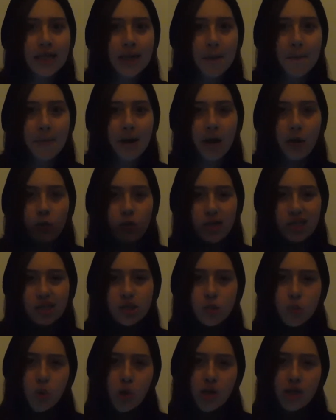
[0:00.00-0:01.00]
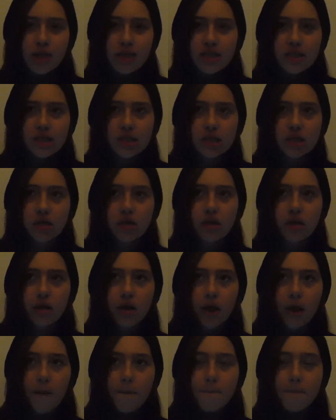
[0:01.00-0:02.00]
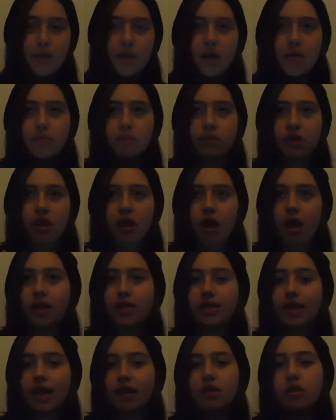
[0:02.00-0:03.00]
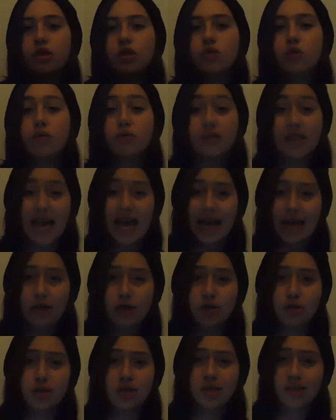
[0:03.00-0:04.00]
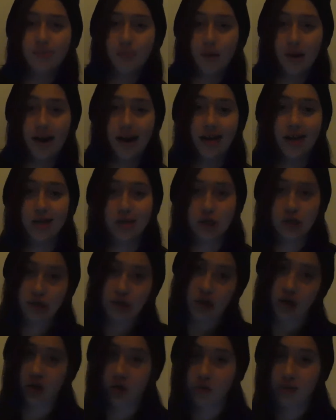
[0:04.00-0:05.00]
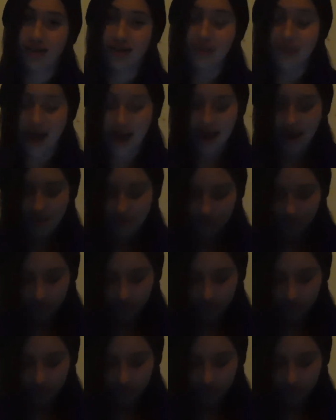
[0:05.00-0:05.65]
my wrist once, but I'm not entirely sure it was actually sprained. It just hurt really bad.